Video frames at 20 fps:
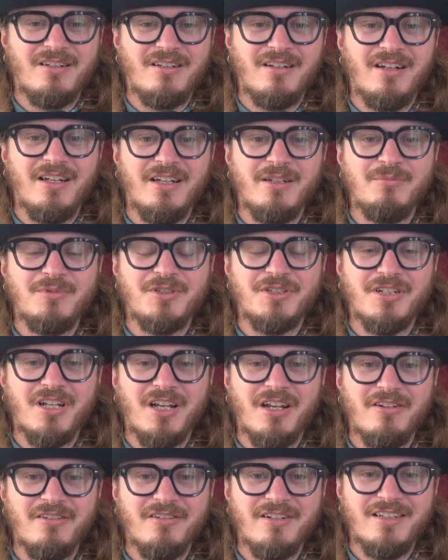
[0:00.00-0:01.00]
I am
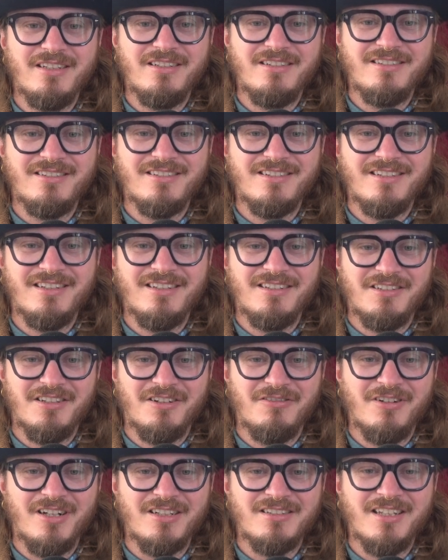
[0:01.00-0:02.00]
sharing a
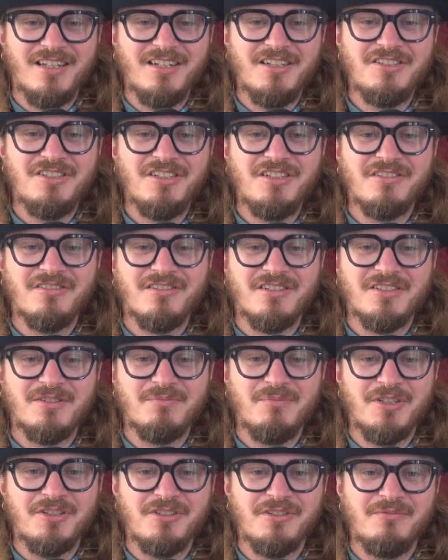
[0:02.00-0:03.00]
direct energy
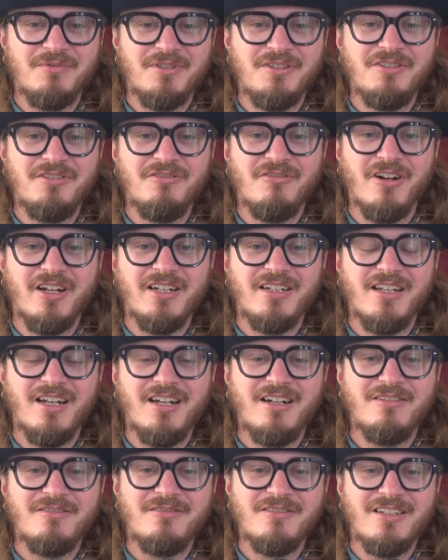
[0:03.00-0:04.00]
transmission with you right
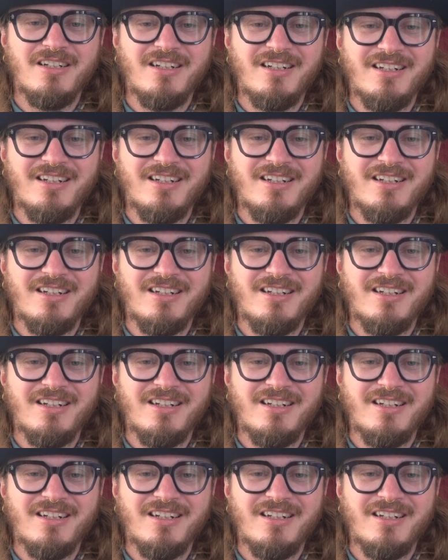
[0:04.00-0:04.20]
now,